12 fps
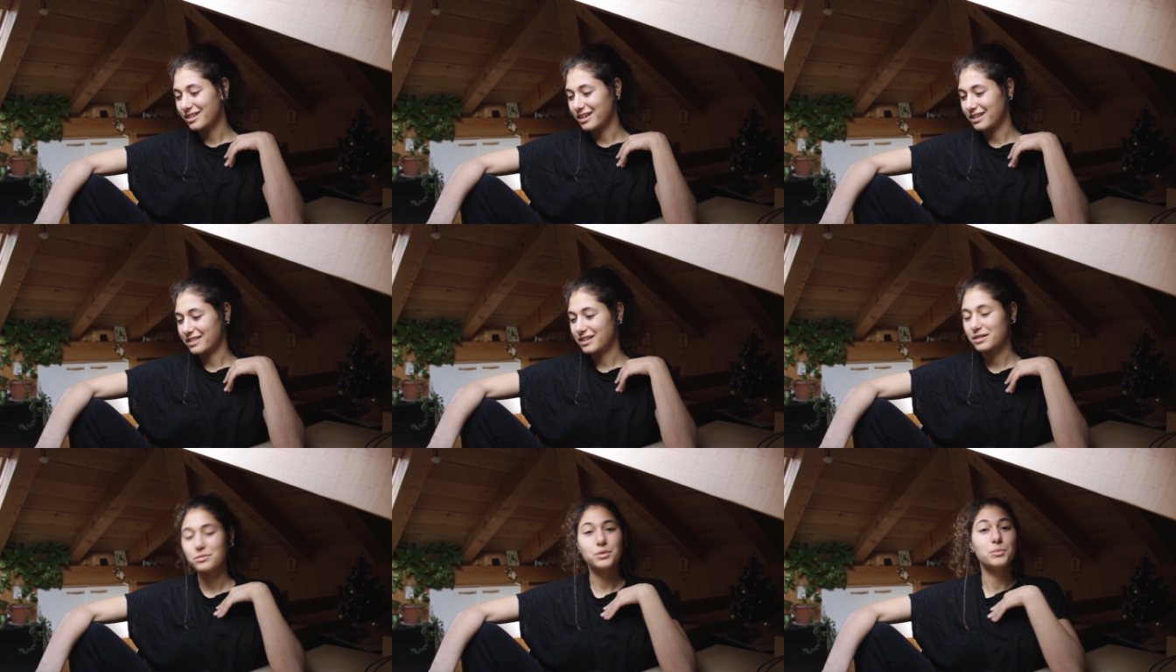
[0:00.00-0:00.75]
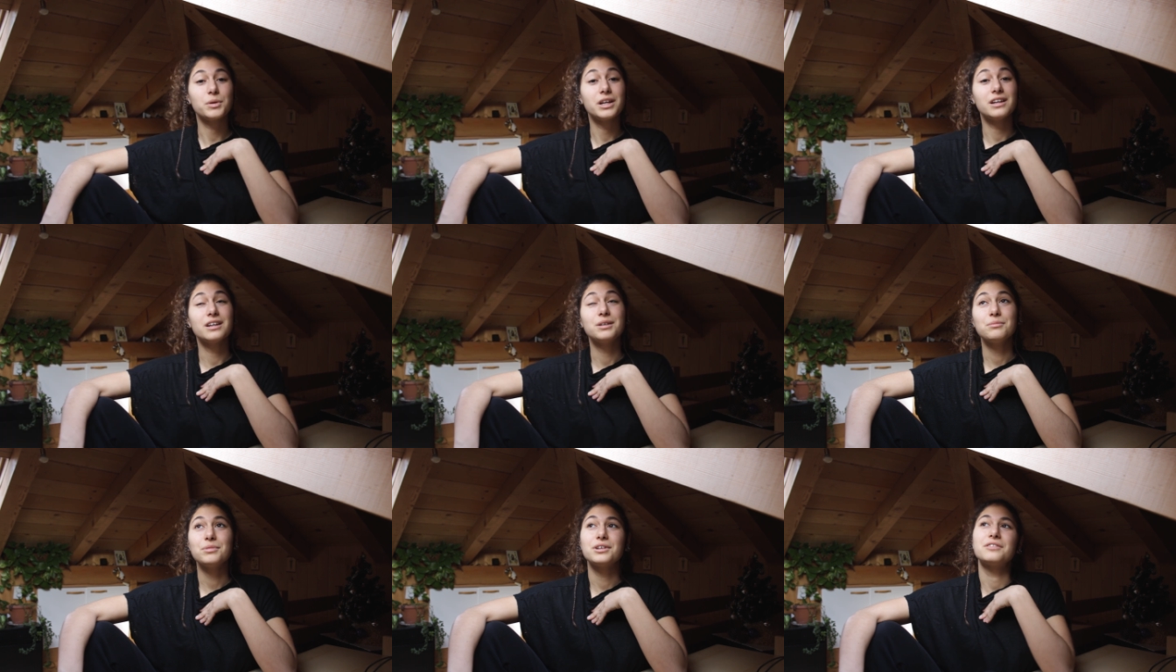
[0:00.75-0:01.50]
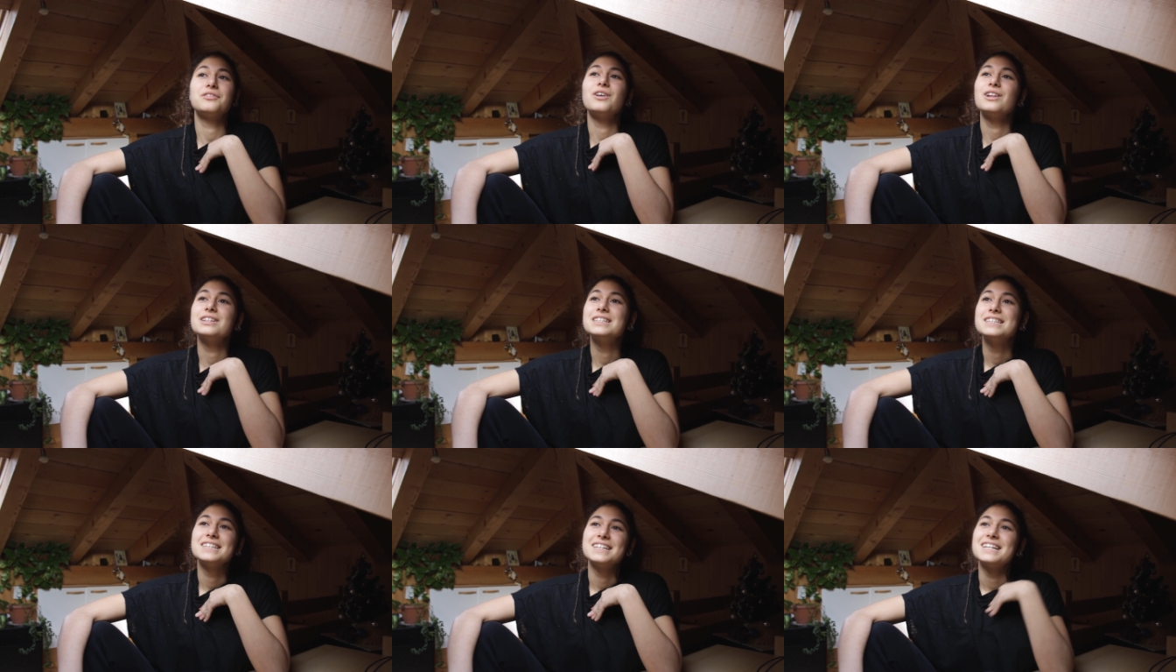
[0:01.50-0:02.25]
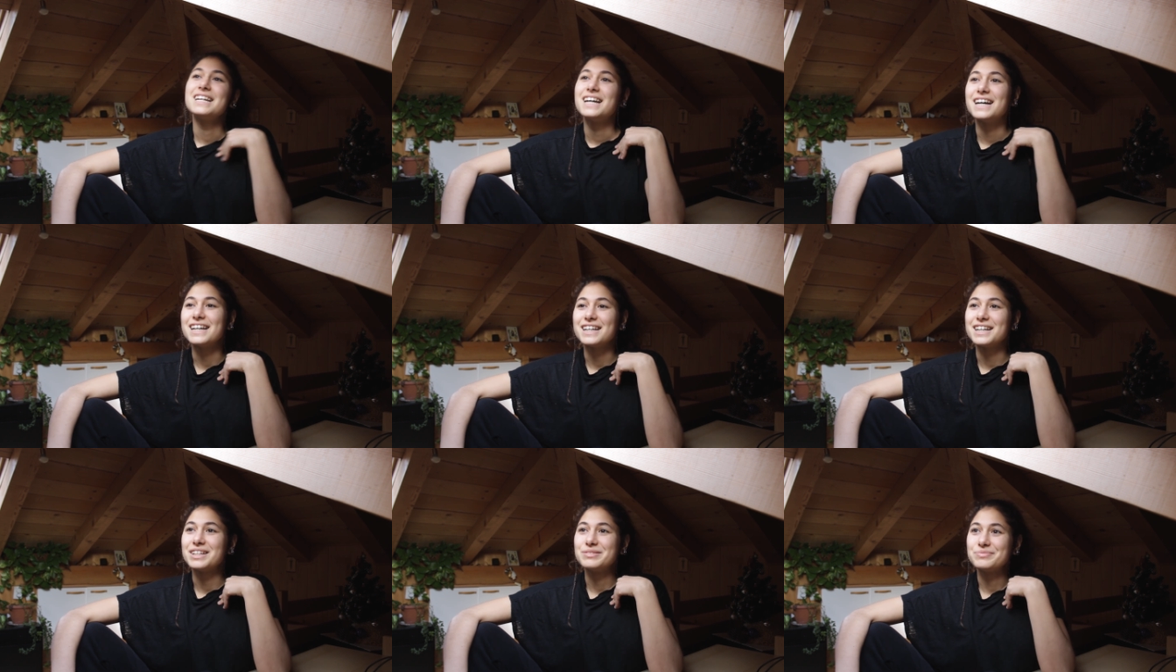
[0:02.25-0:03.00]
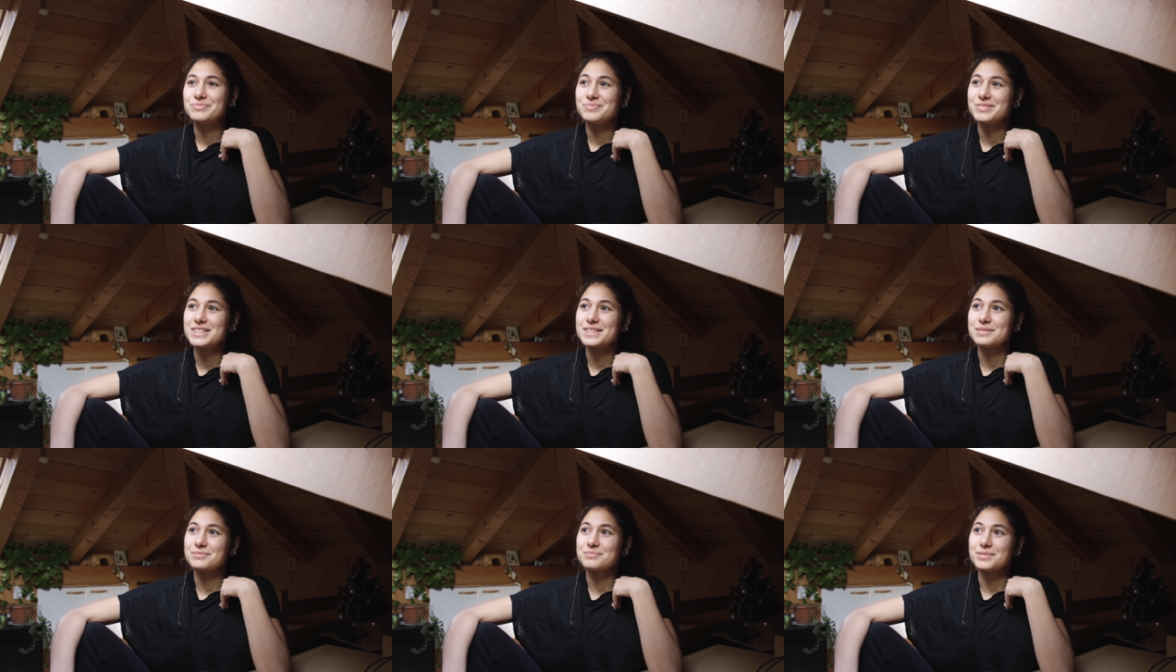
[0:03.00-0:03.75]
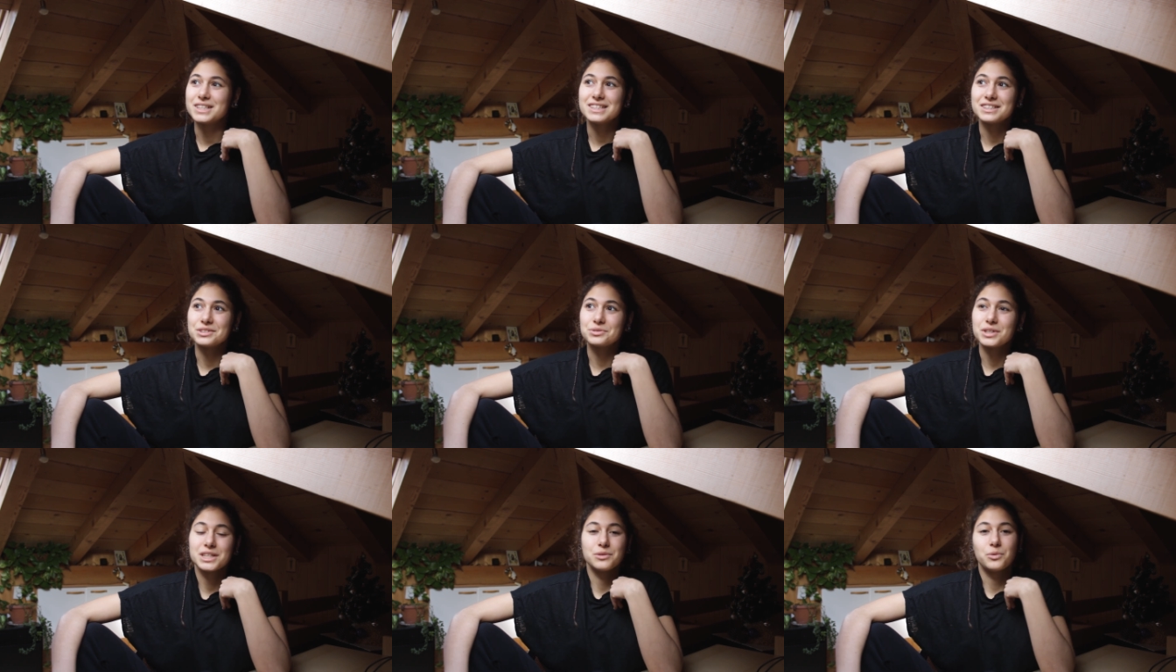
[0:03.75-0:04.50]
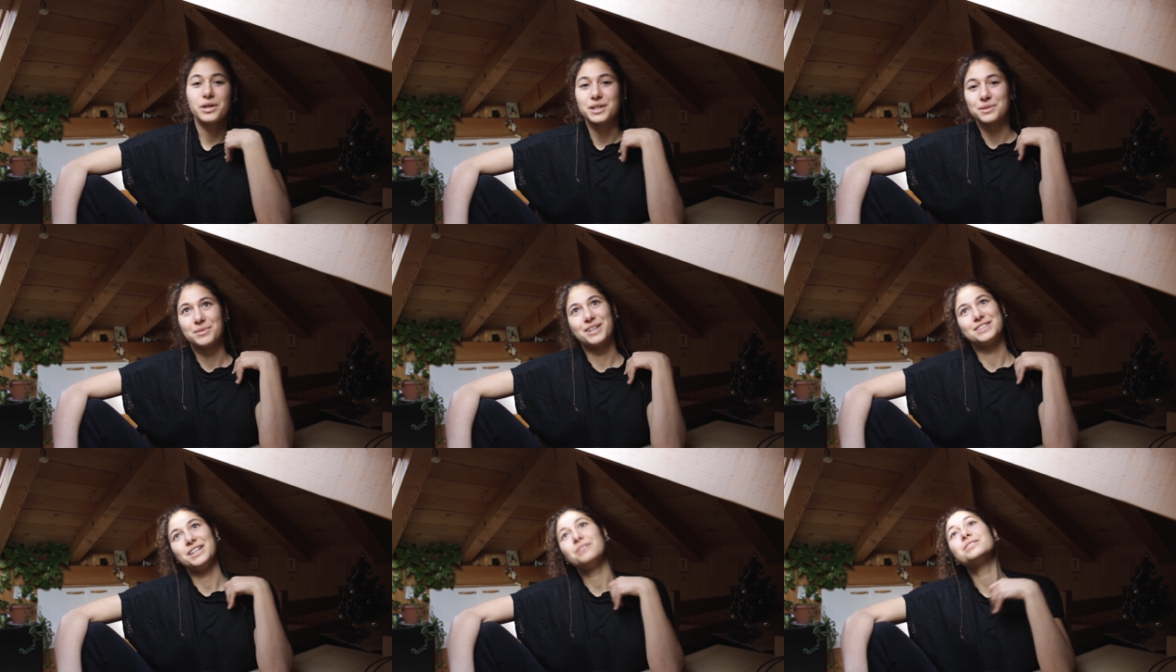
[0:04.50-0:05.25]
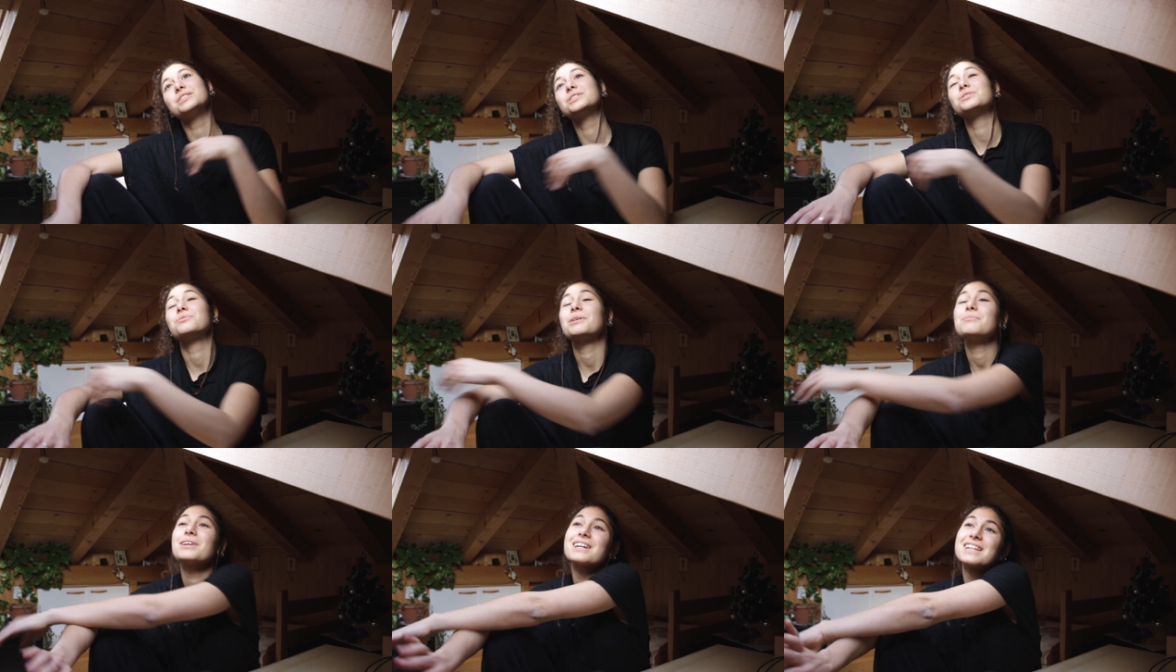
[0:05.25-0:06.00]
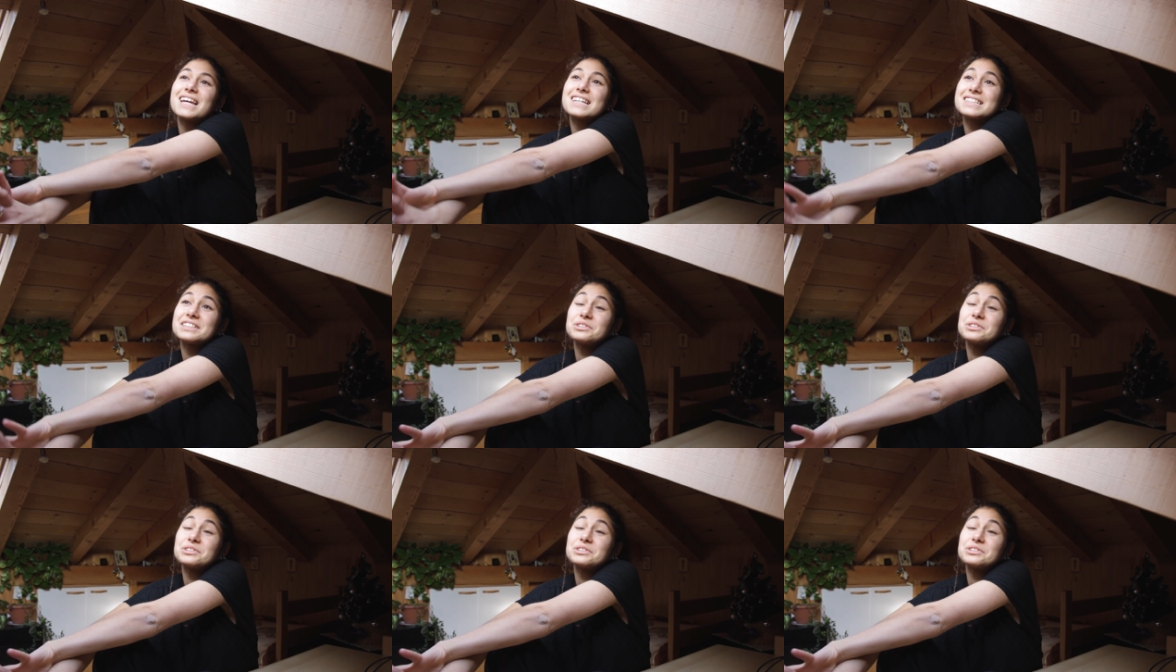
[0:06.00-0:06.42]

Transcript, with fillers: I think it would be beautiful. Um, yeah. But this is really weird because I was swimming like